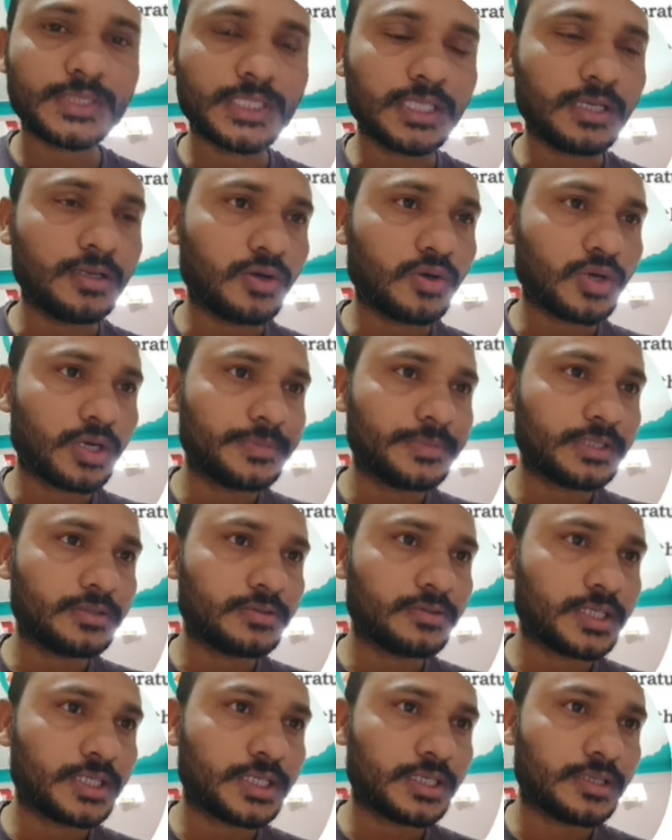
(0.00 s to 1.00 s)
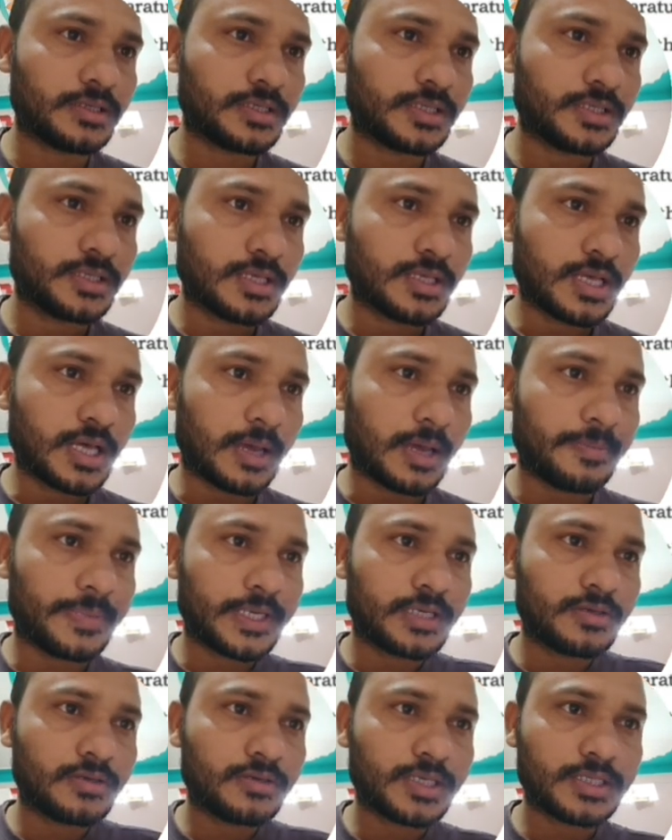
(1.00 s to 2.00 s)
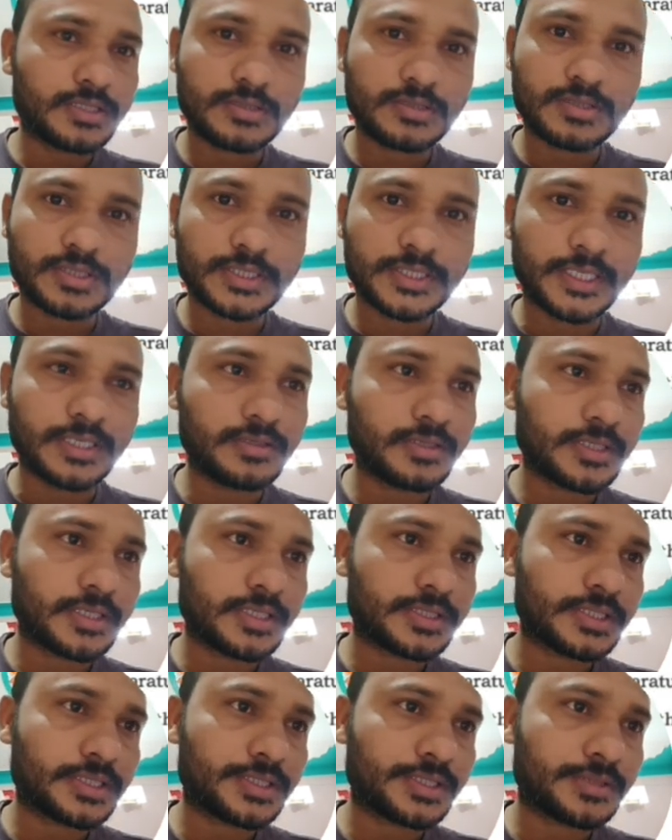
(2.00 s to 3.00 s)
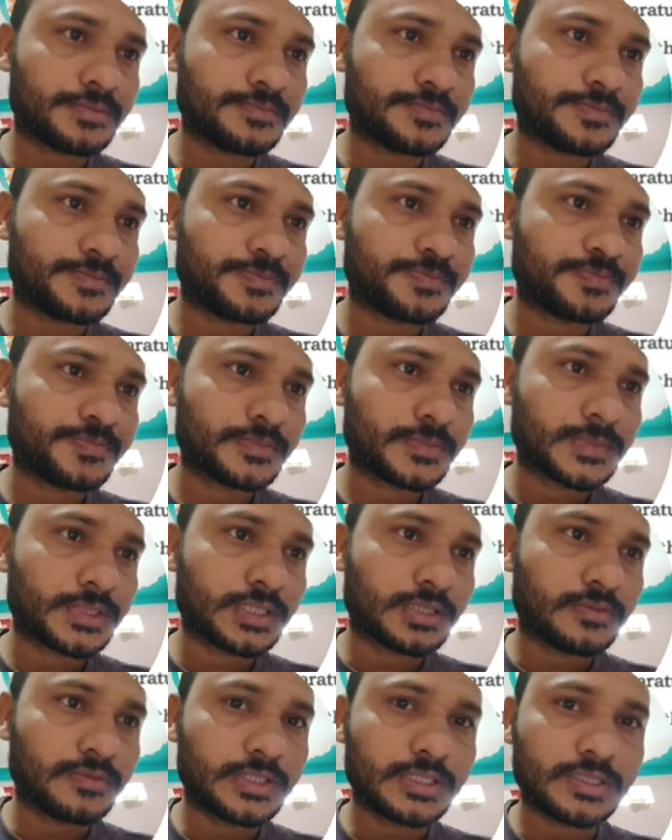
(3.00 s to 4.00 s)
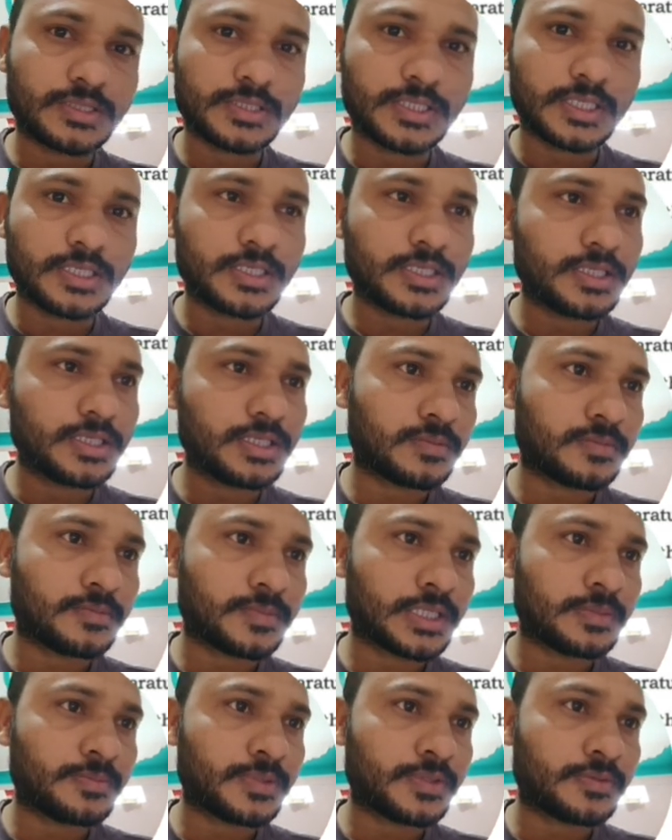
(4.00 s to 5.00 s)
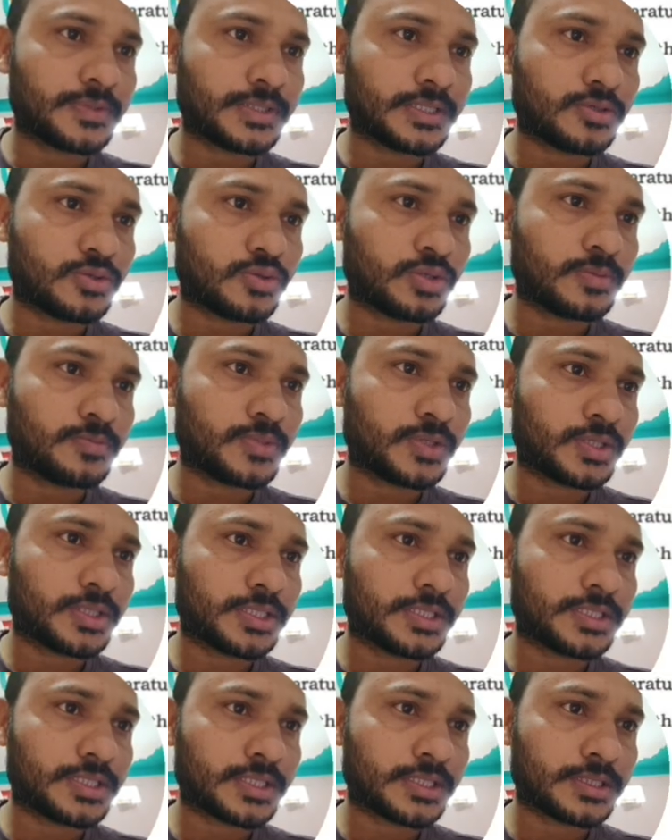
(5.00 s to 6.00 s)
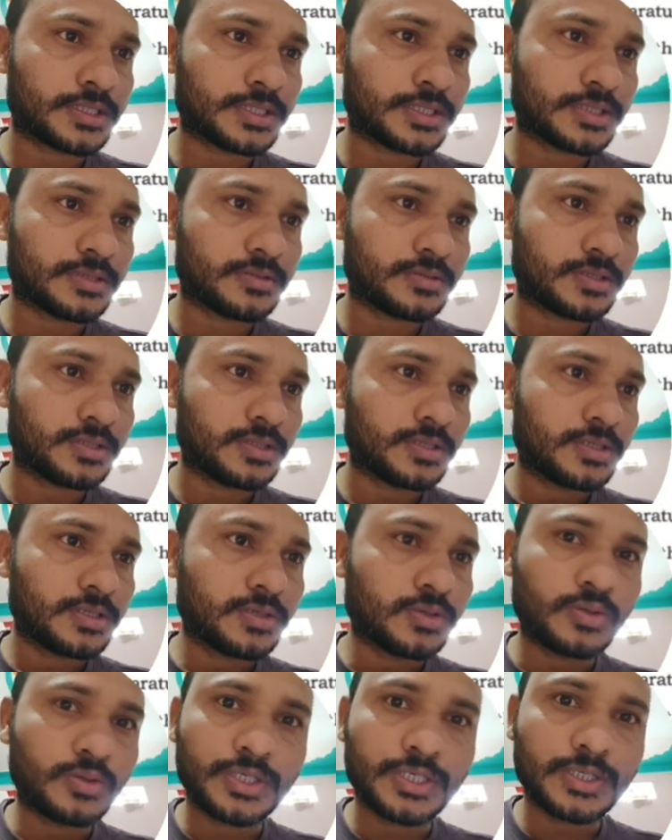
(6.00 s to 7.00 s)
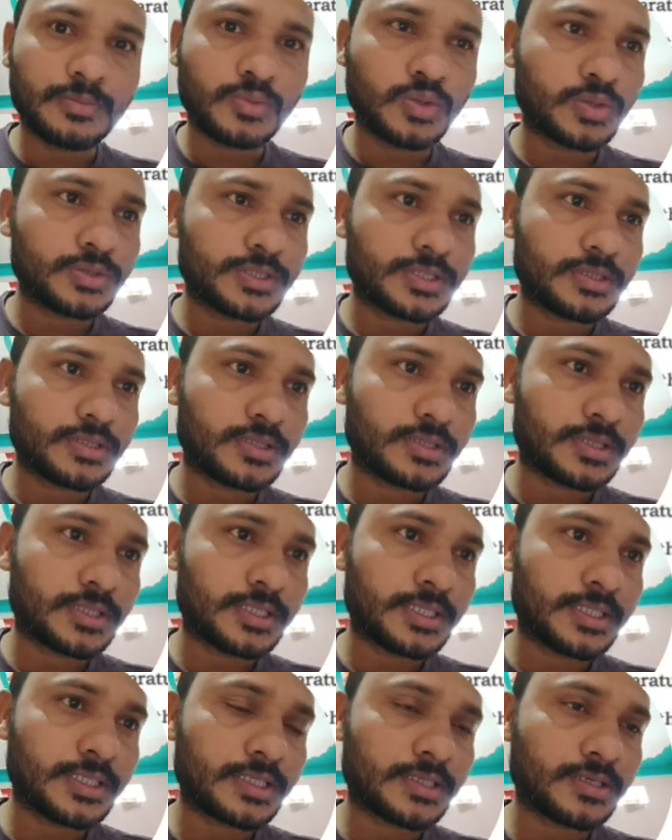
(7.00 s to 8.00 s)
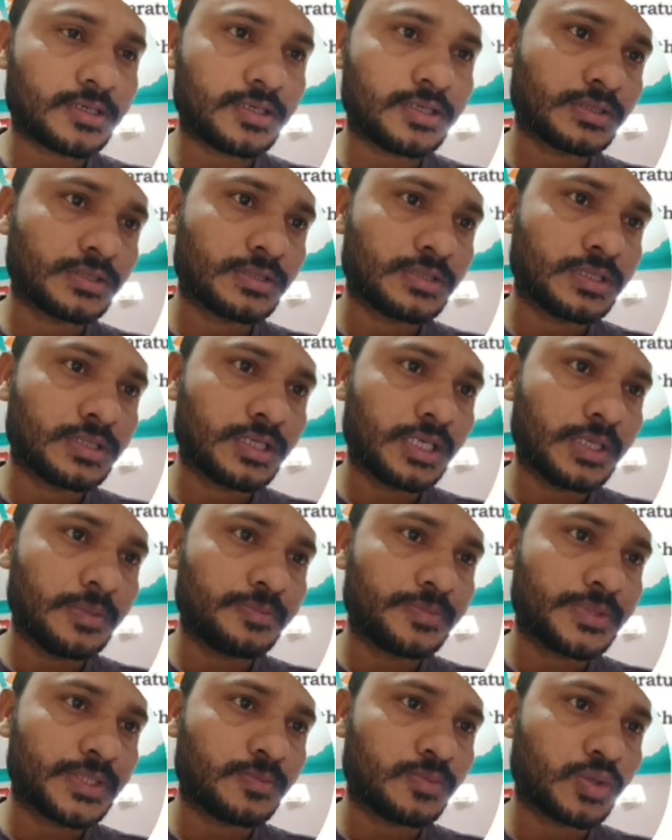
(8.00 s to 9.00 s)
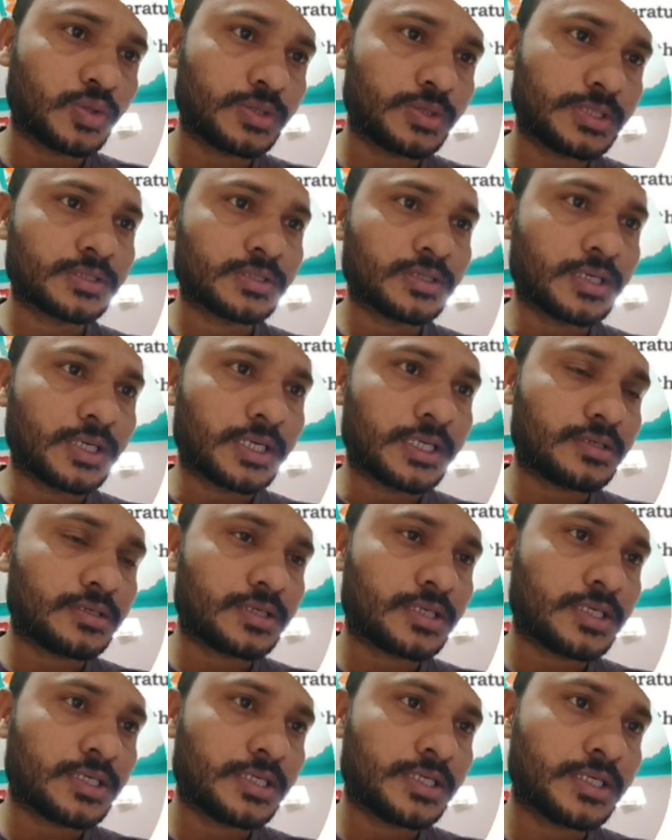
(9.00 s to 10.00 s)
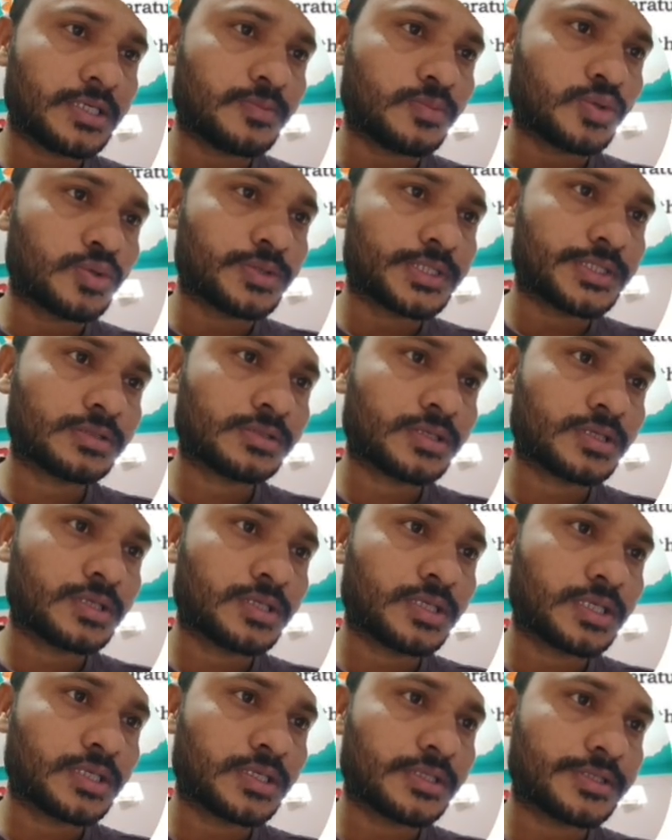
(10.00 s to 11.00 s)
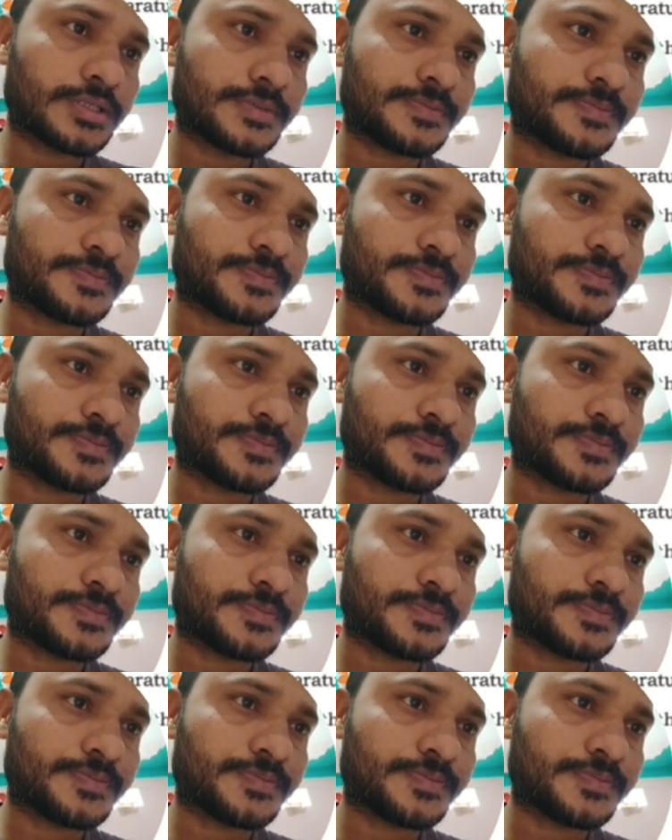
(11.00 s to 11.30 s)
Now coming to here, appendicular skeletal system, which is generally made up of with two important structures, only bones. They are called limbs bones and girdle bones. Girdles.